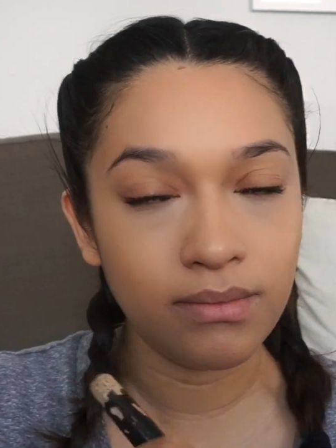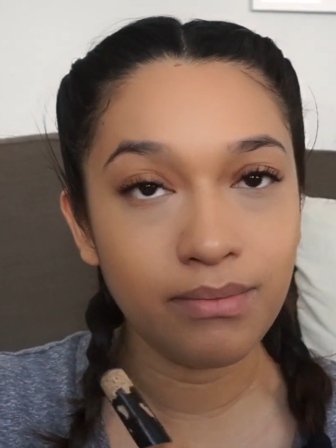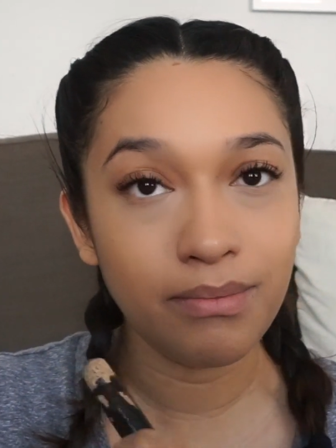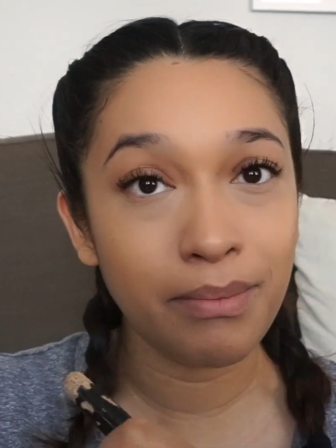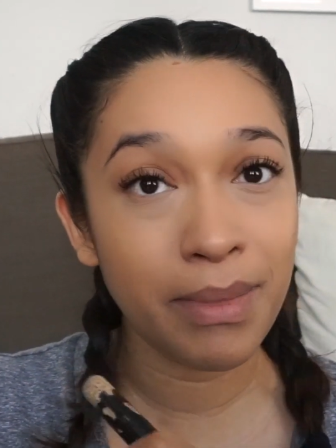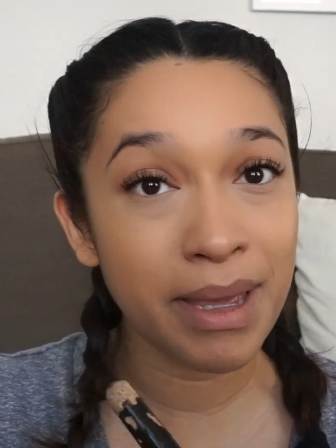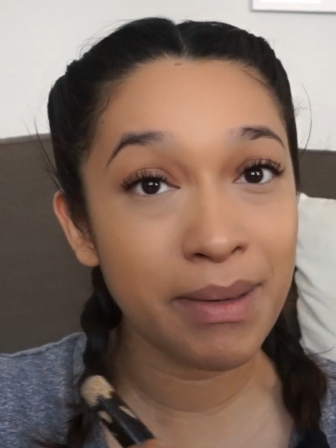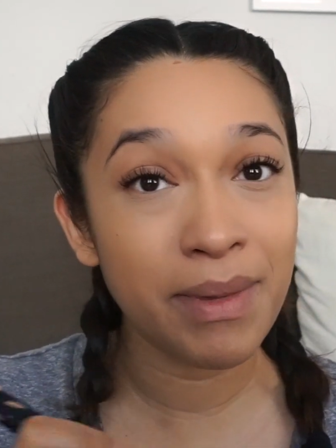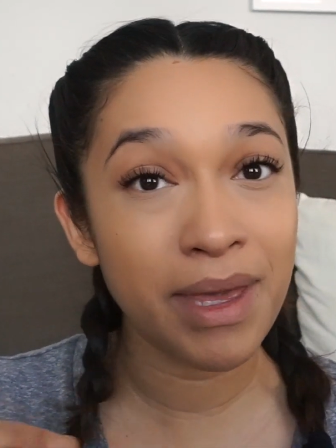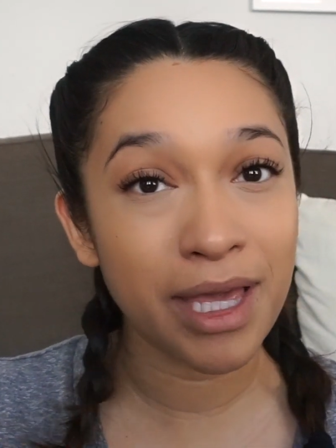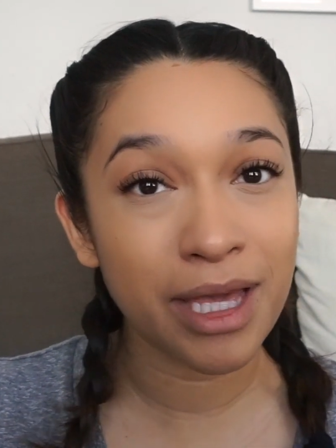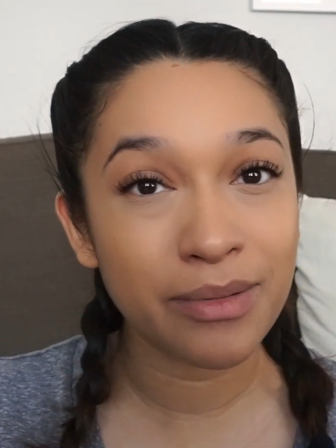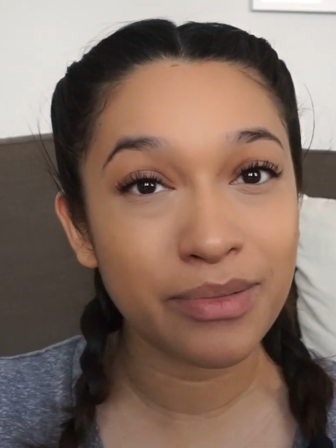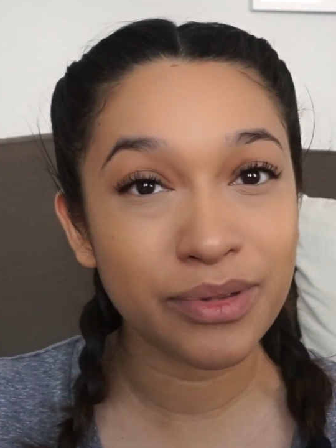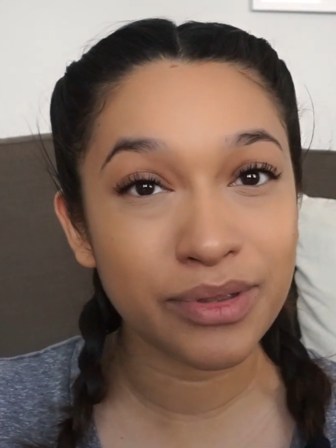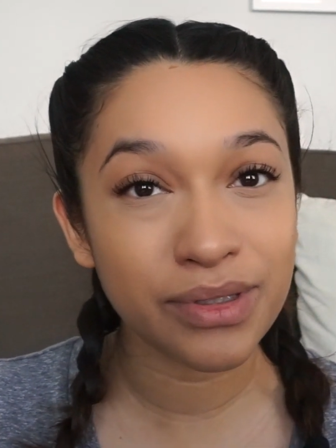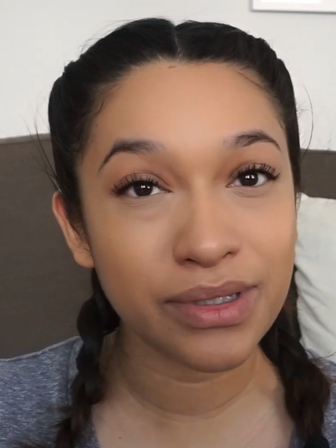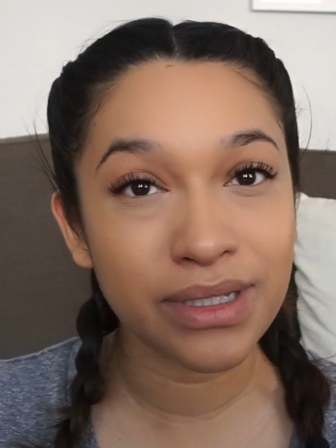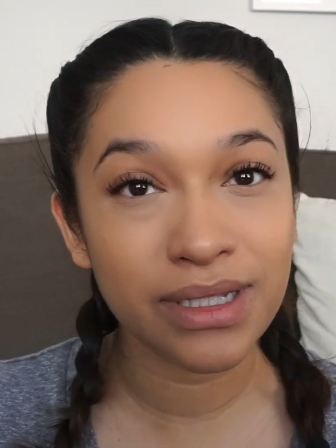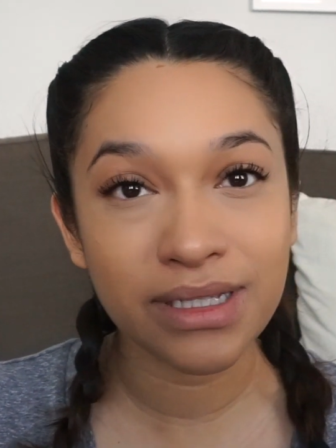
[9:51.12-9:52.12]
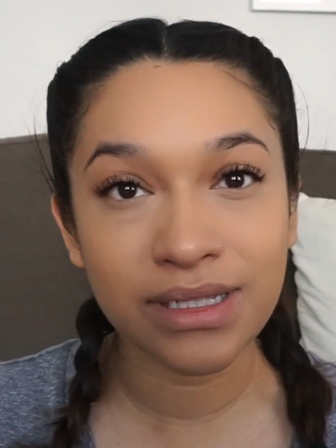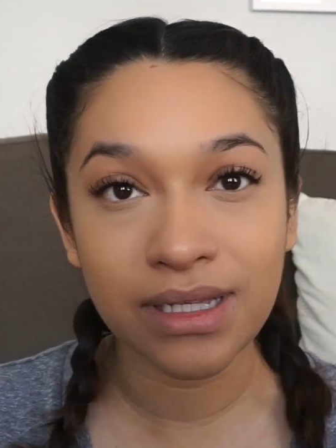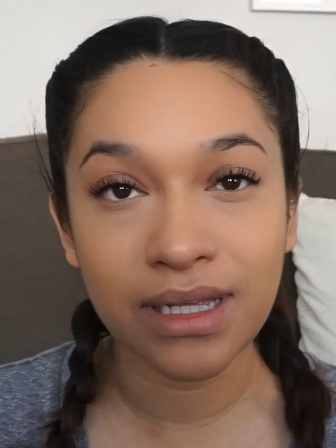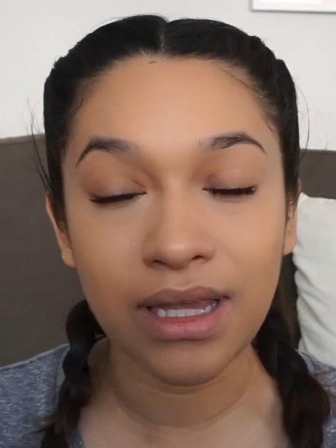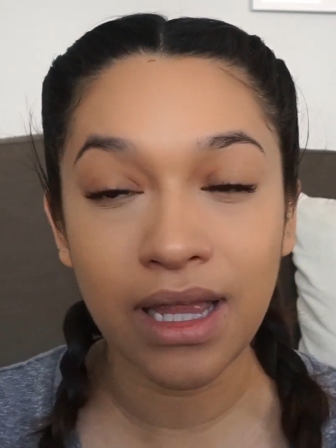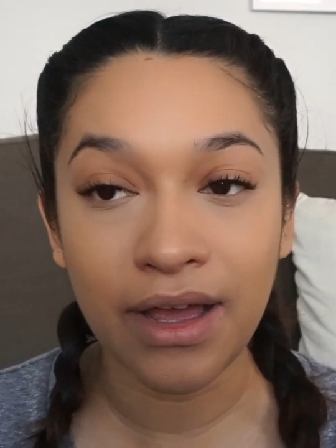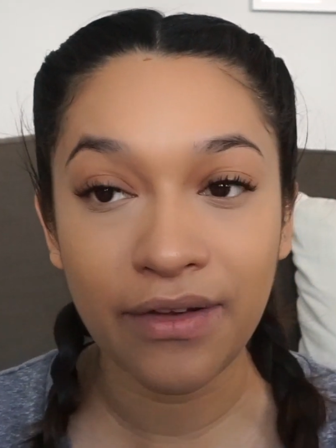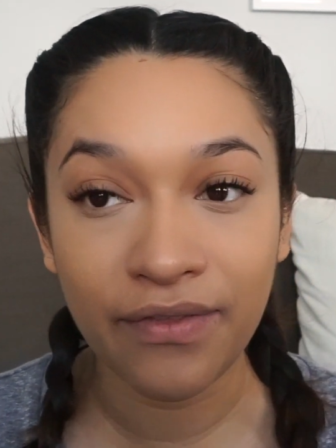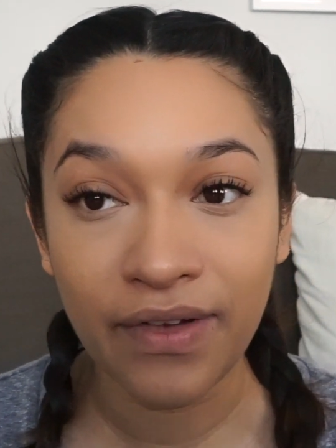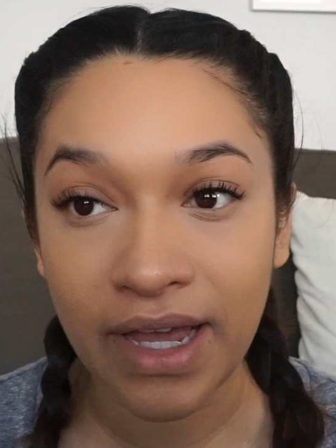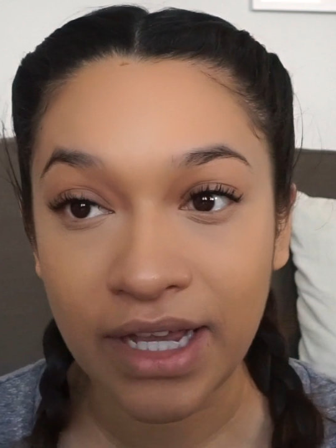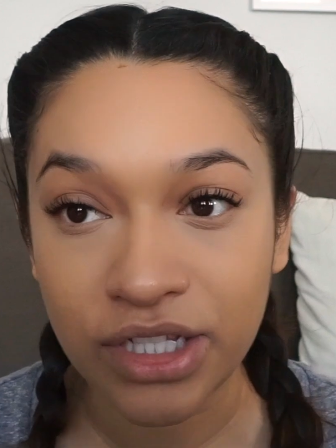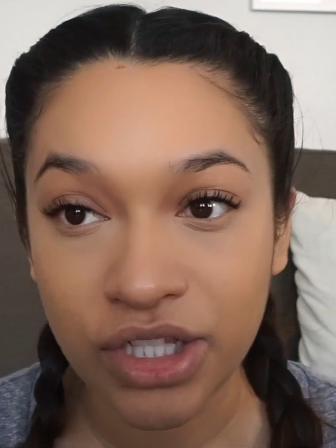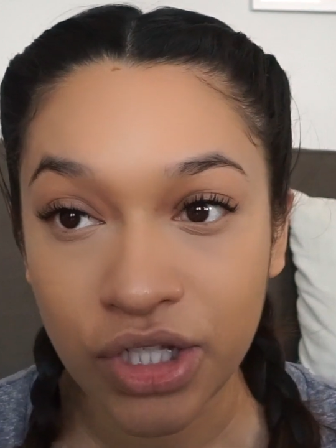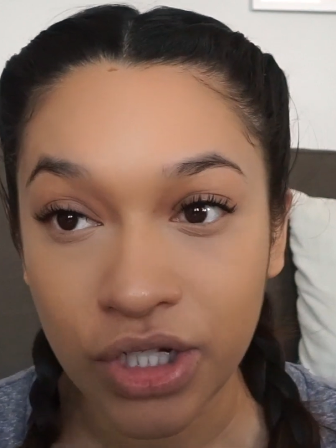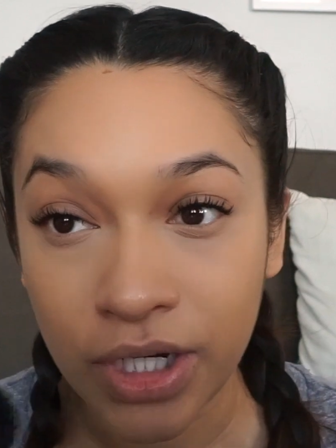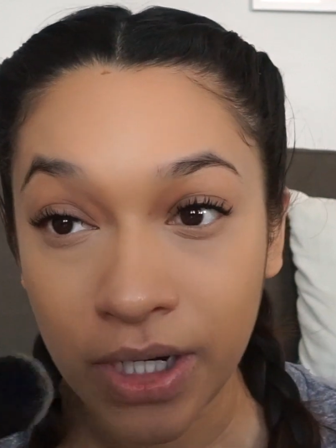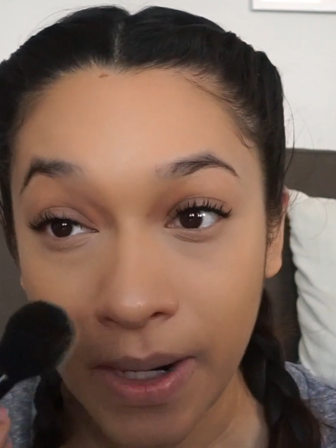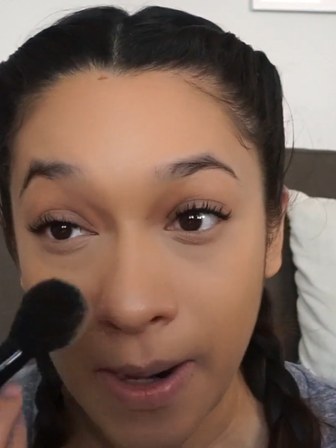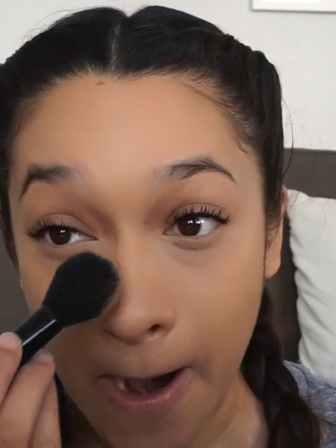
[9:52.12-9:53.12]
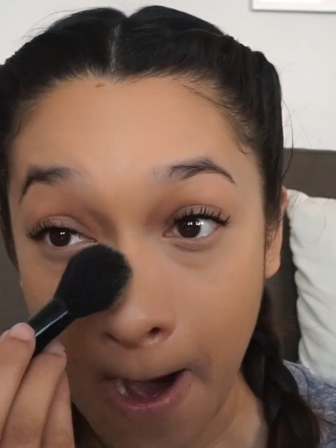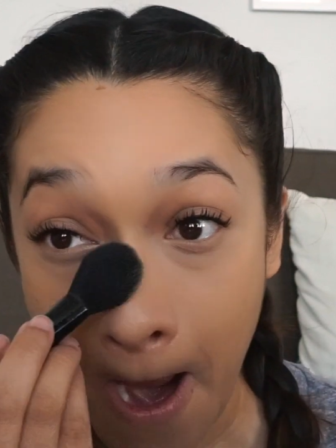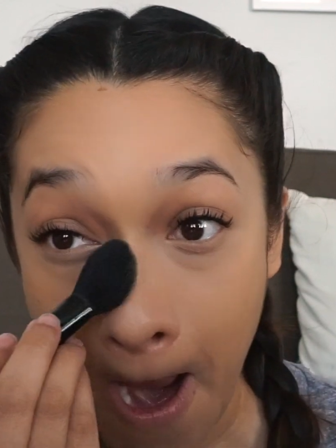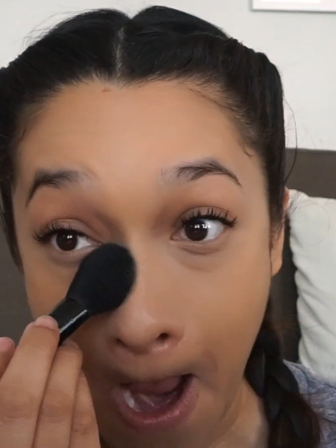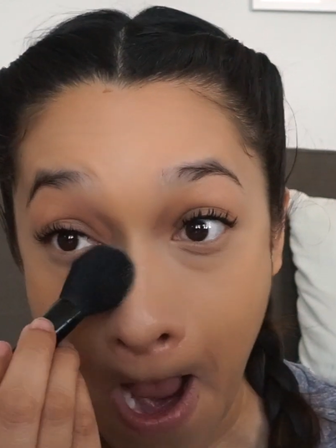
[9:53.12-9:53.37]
My makeup routine is a lot faster,